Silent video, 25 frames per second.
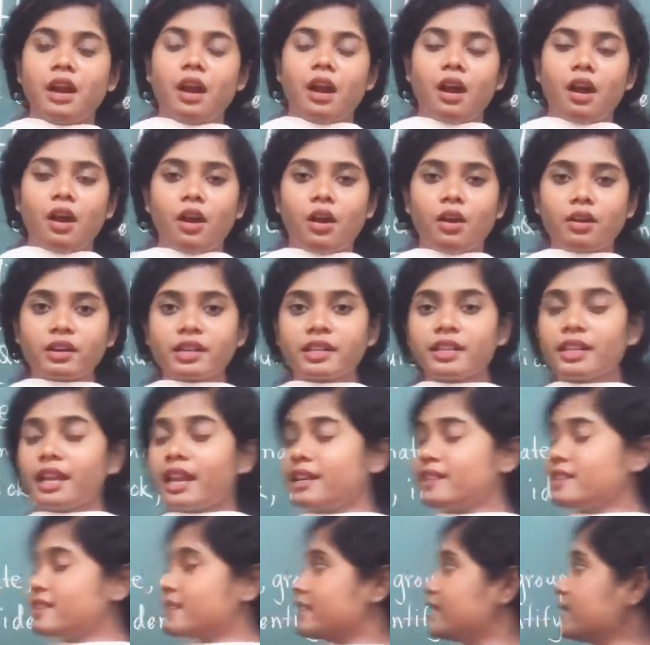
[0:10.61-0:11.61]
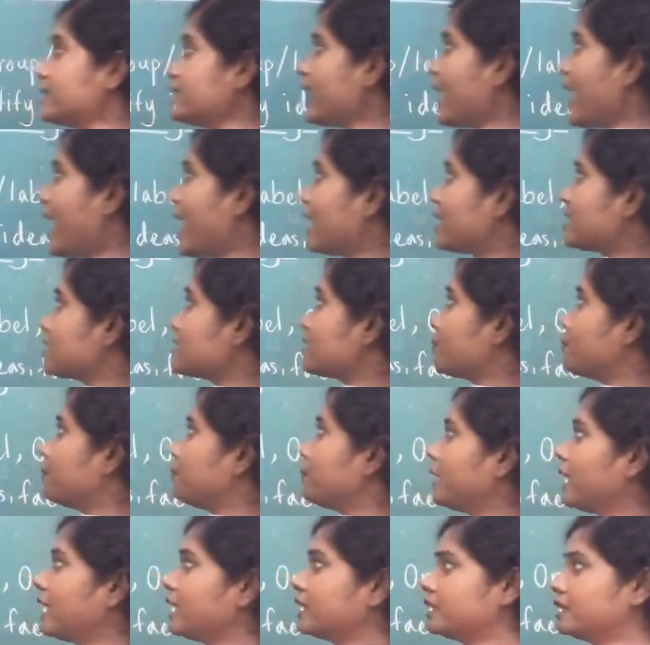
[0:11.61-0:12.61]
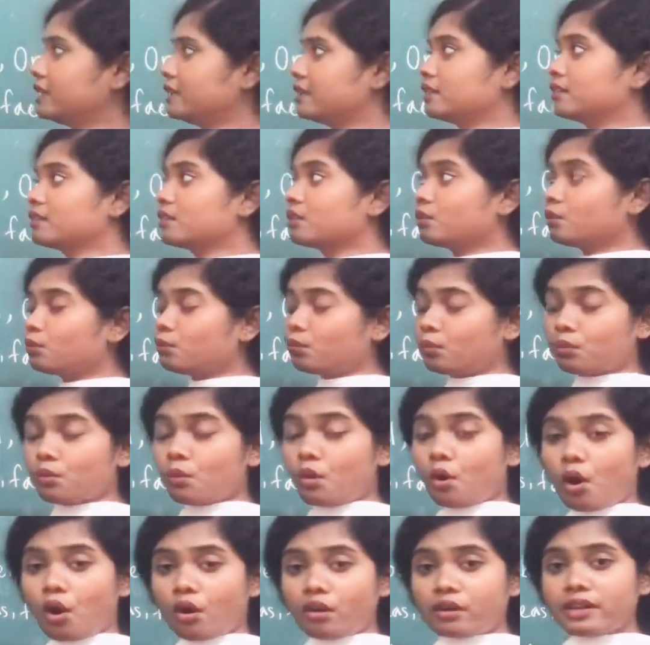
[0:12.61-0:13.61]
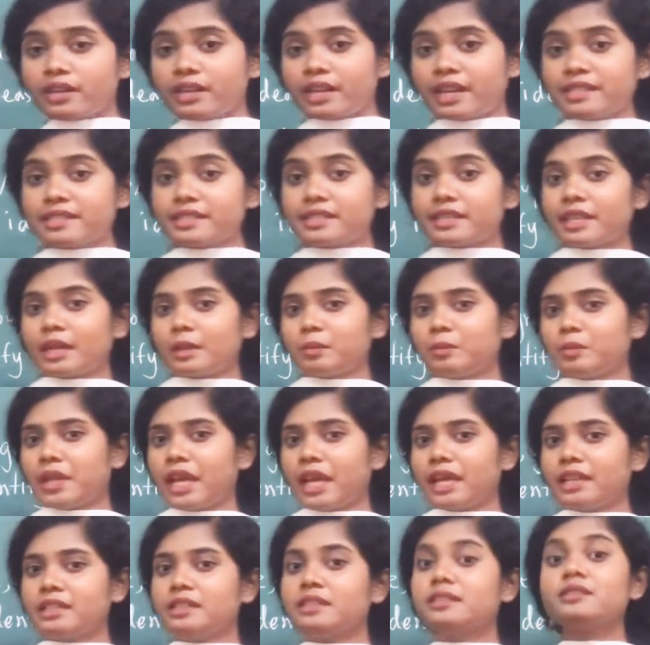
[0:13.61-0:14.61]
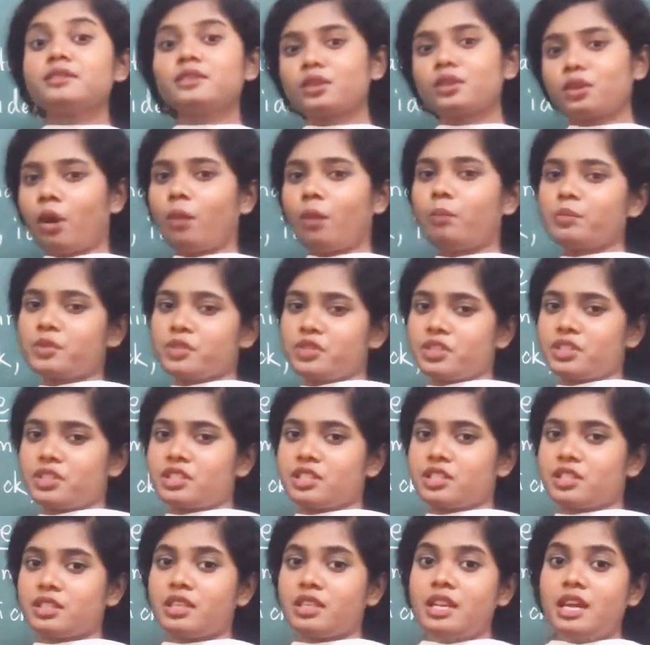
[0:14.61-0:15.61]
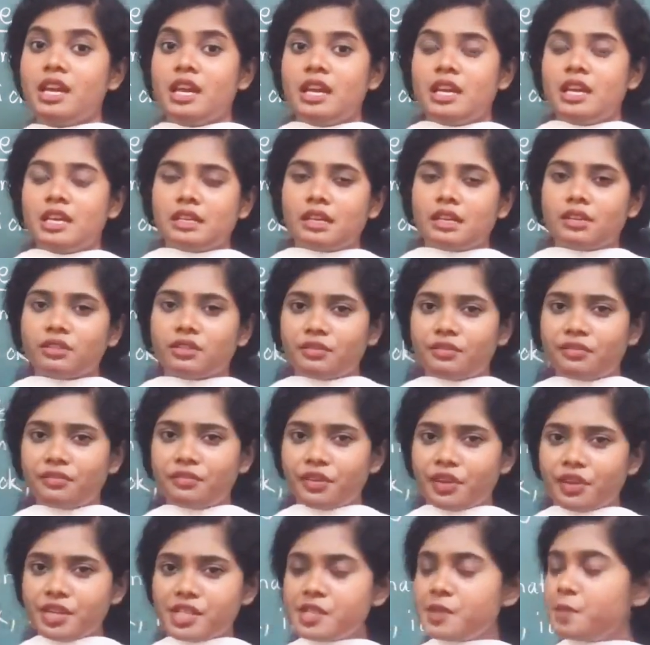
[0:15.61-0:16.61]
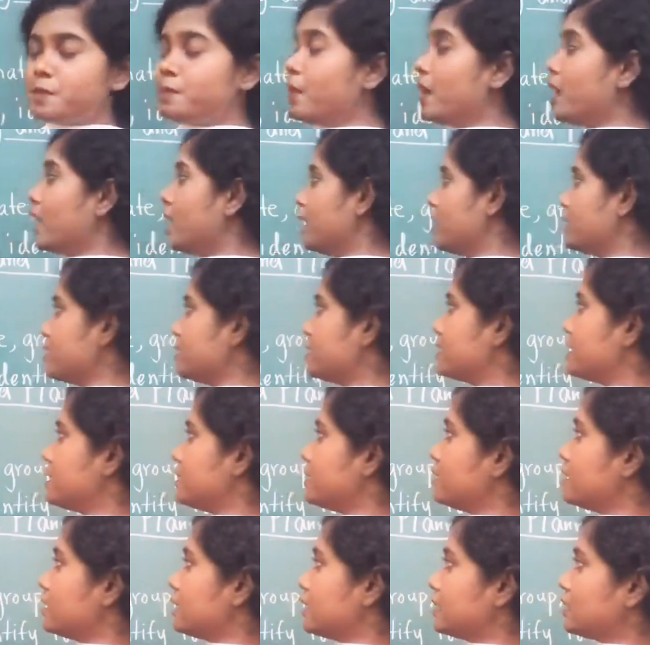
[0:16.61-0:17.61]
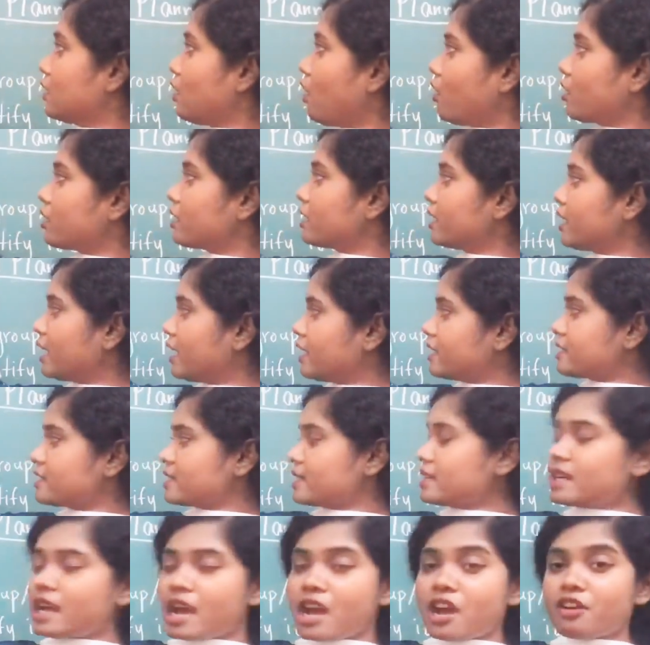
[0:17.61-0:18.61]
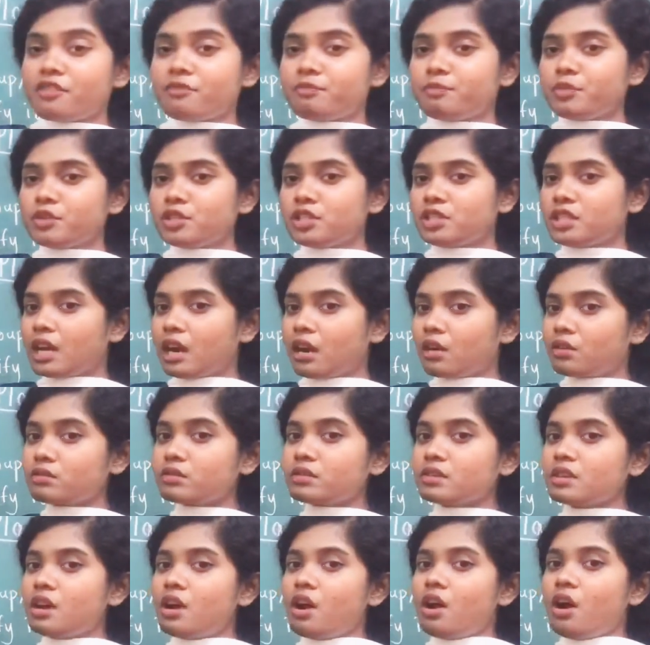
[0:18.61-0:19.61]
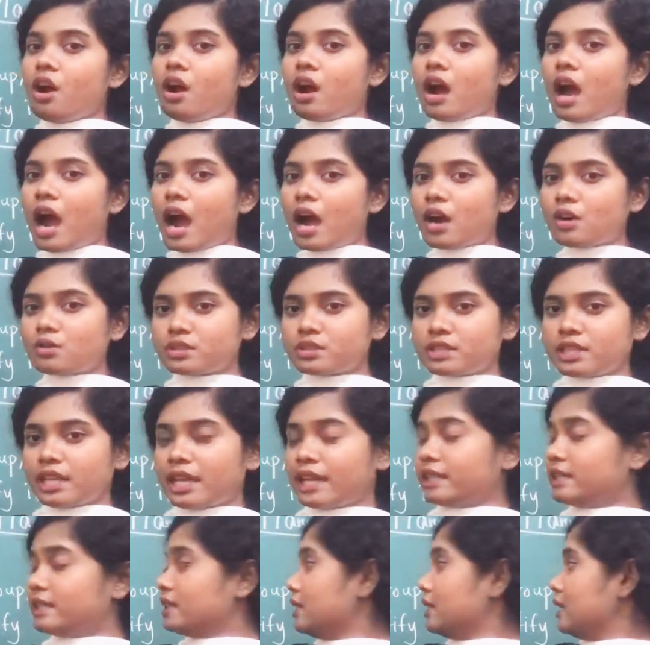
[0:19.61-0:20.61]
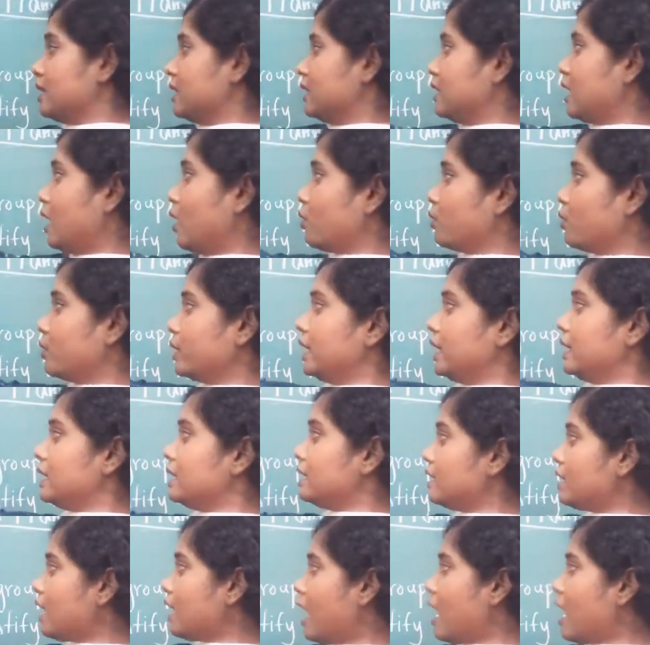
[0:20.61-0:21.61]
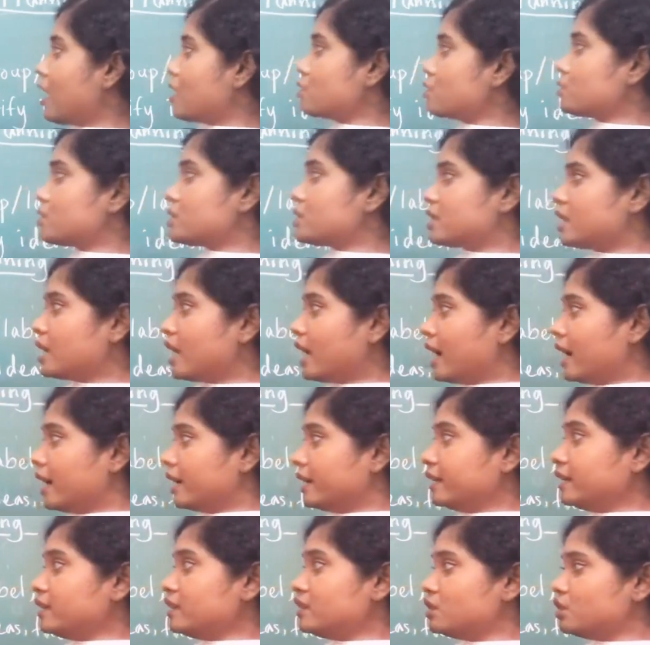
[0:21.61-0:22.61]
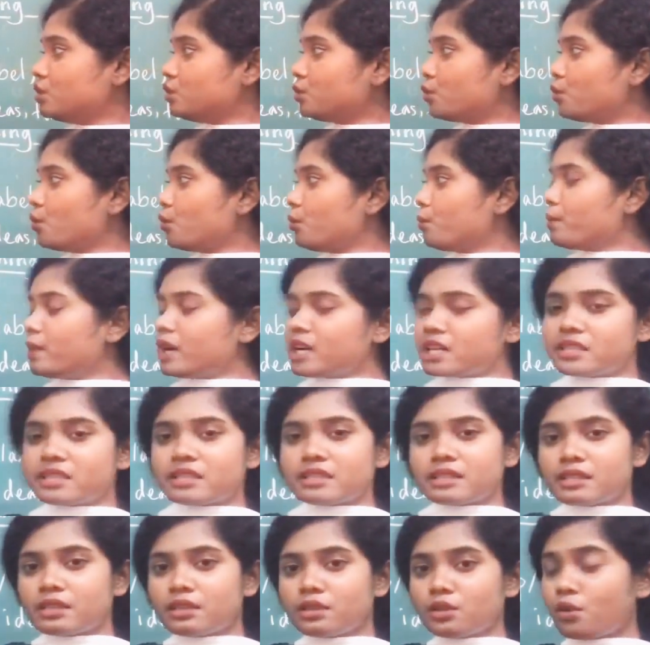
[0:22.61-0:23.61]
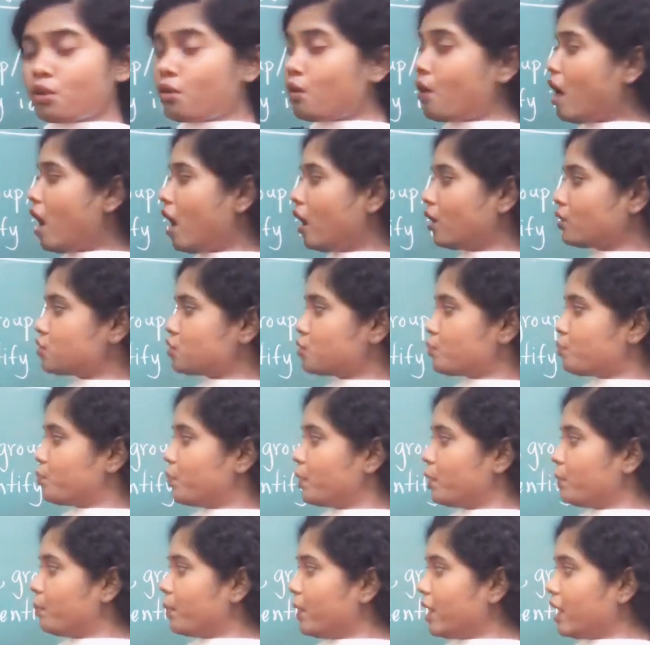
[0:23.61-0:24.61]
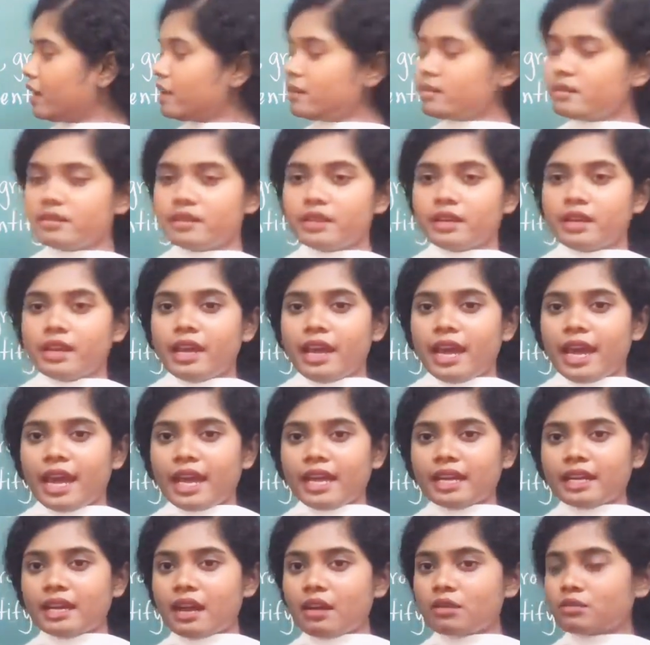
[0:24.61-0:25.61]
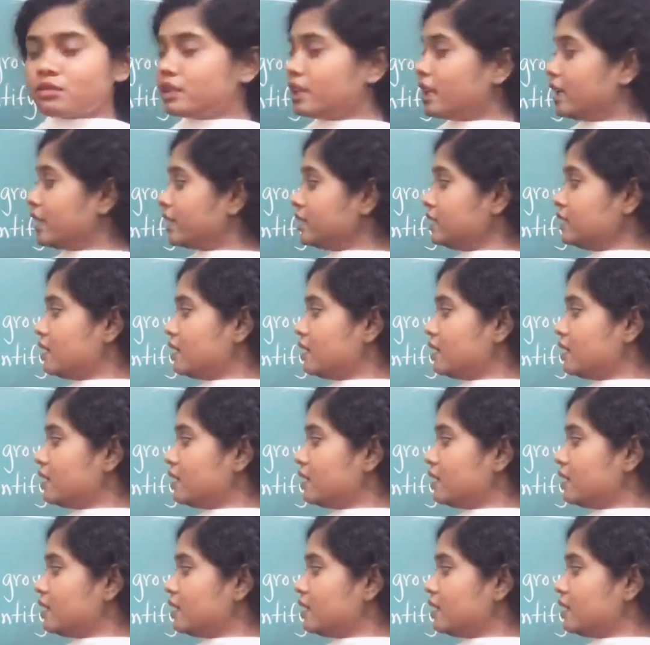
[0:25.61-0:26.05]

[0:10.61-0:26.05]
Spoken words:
Organizing and Planning. Organizing and Planning, Composition. Now the first part here in organizing, I have put down outline. Now in outline, you must know how to prepare an outline,